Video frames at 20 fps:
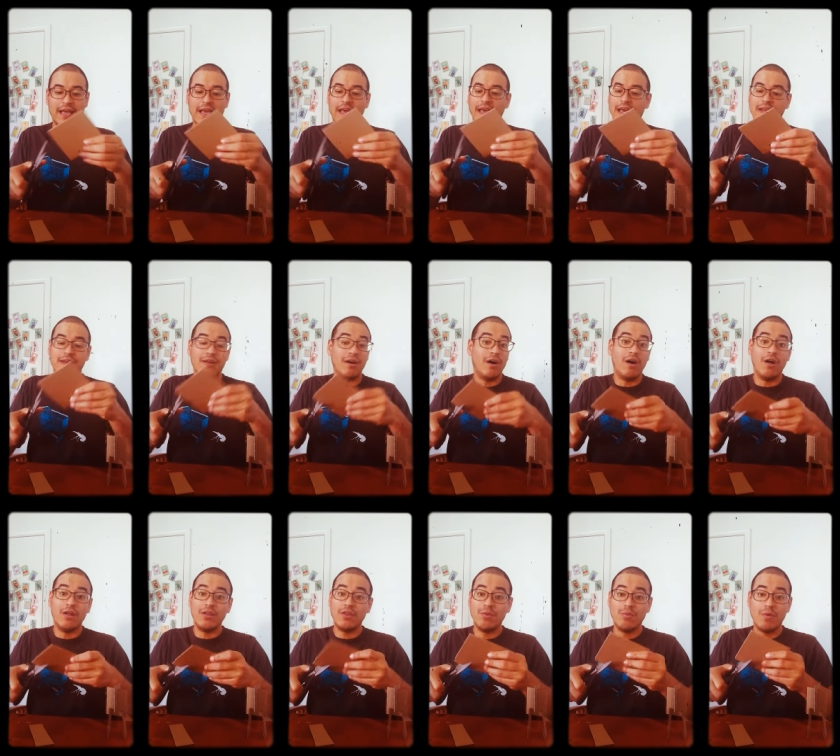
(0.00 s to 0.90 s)
And
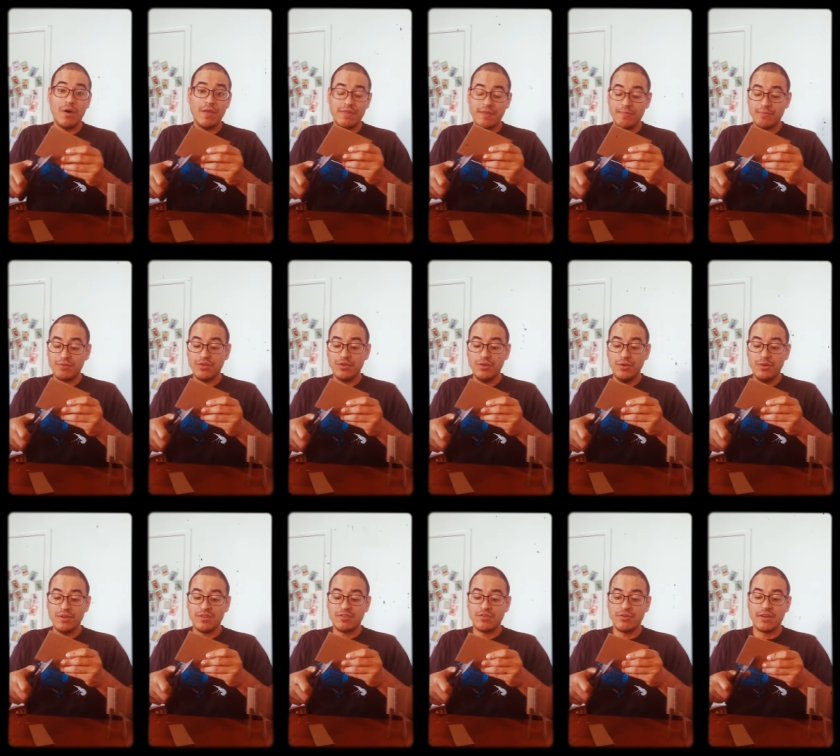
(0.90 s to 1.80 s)
all you want them to
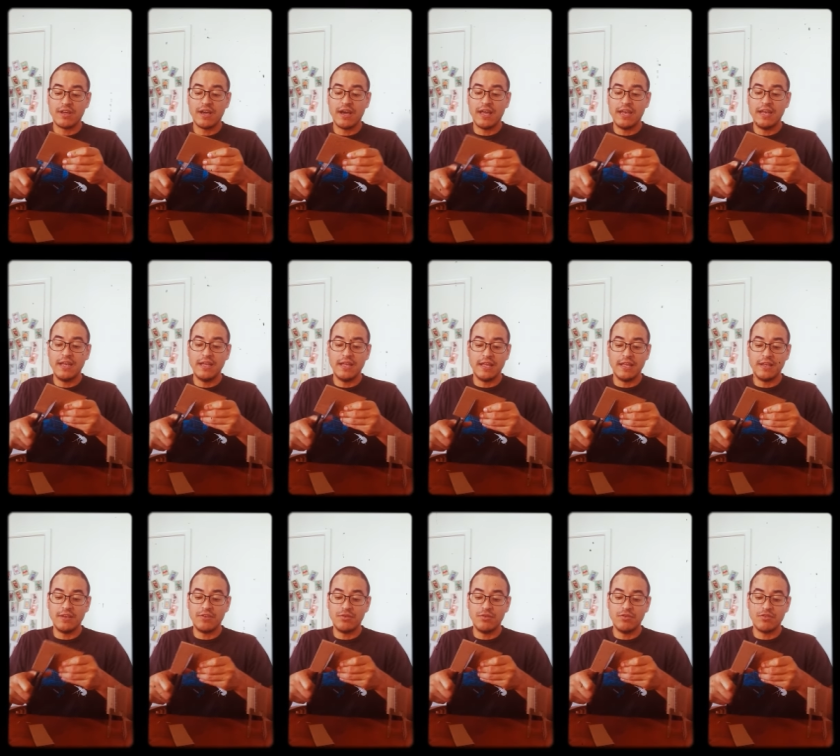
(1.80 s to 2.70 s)
do is to cut it
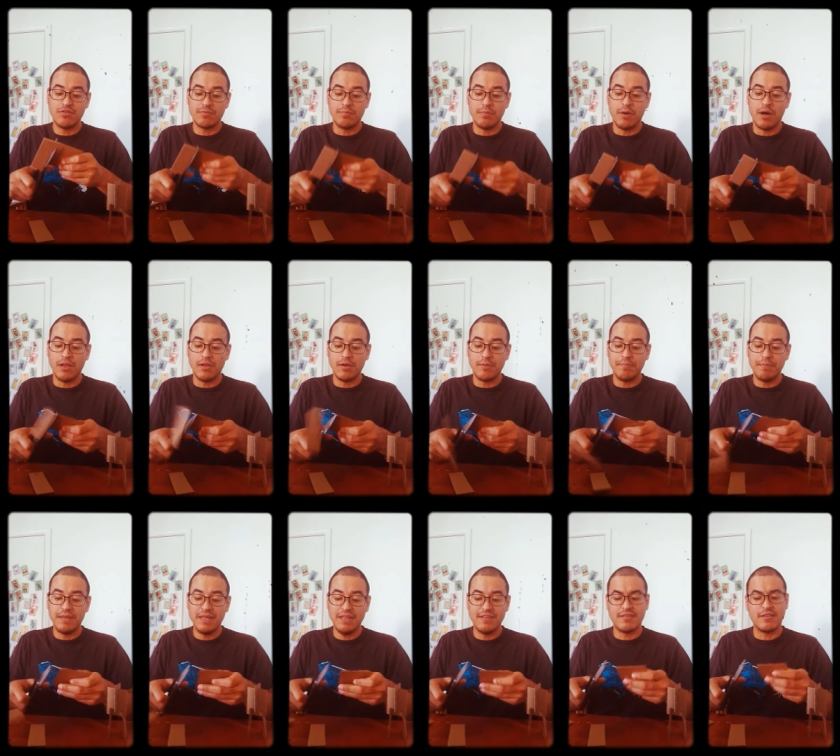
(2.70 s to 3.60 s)
into smaller
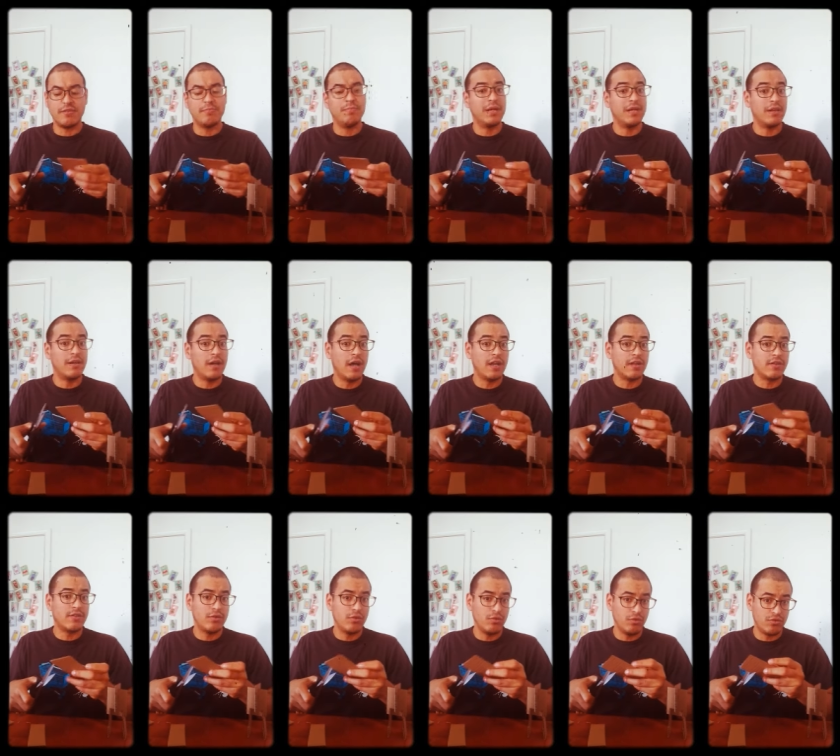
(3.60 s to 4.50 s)
pieces, but
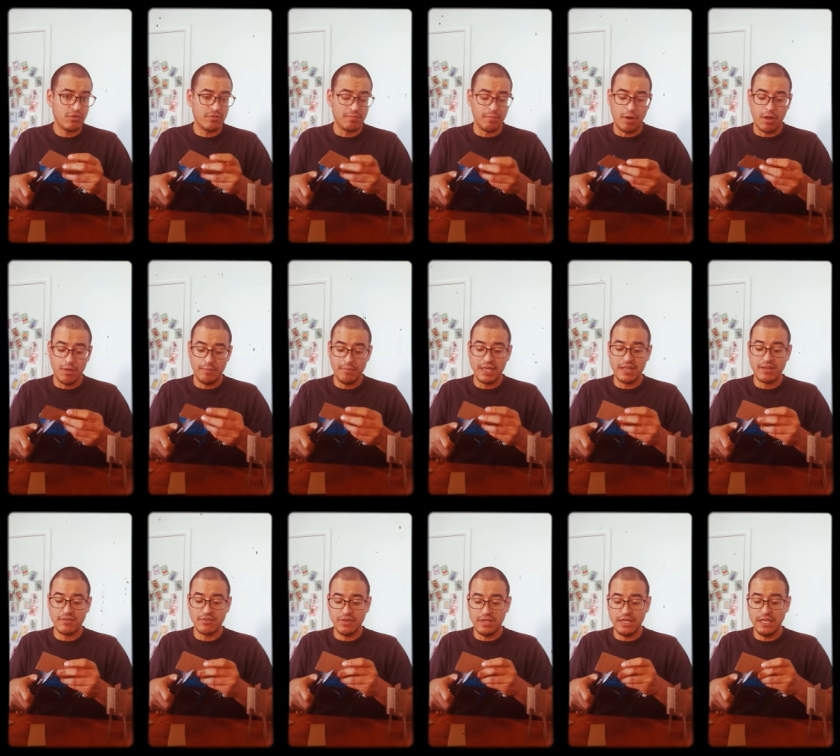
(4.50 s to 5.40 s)
not too small
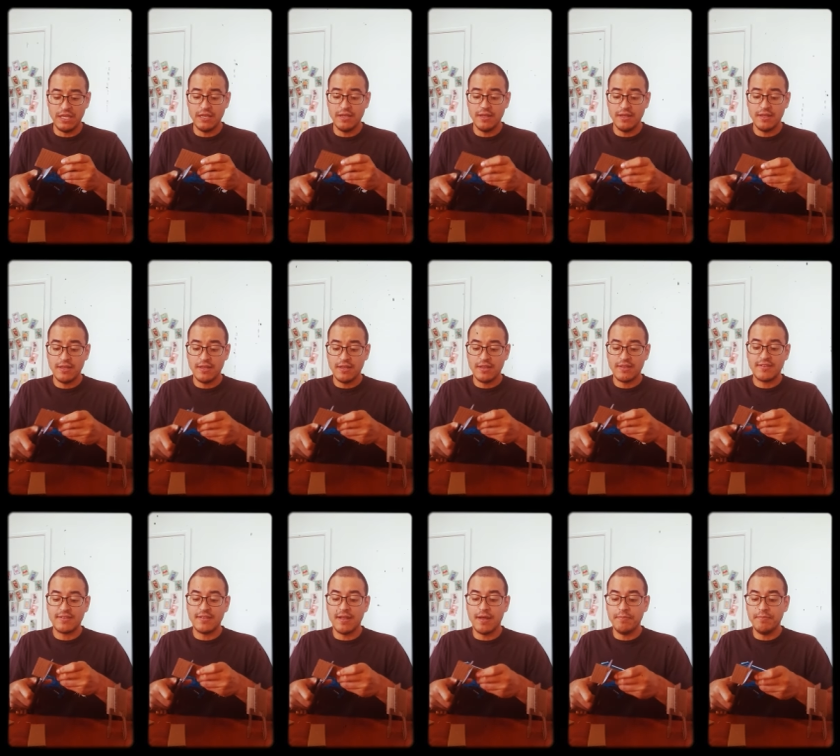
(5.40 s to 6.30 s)
because you need
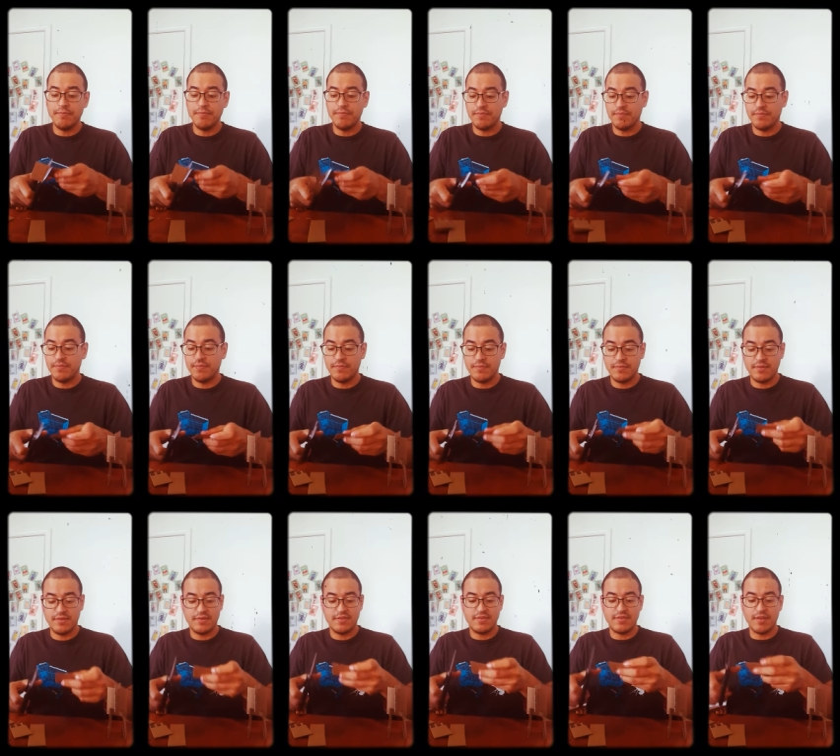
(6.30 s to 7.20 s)
some,
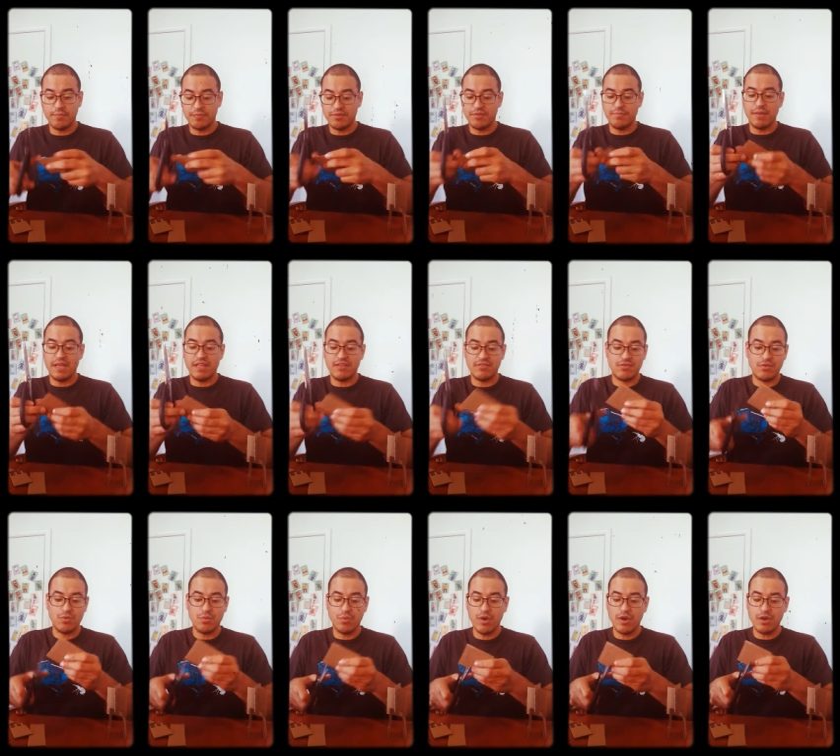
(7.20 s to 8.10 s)
some
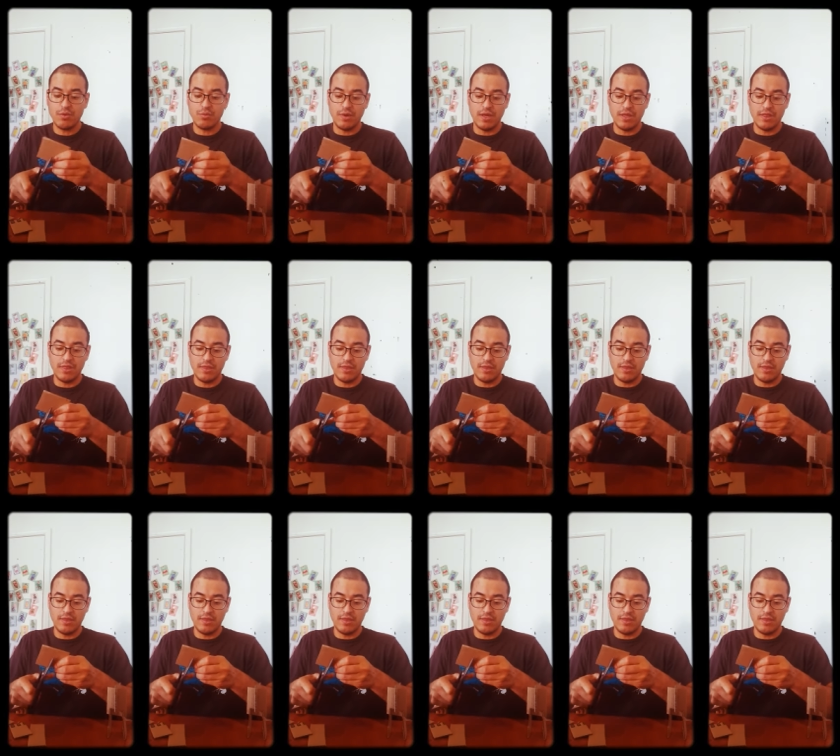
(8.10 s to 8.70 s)
space to work with.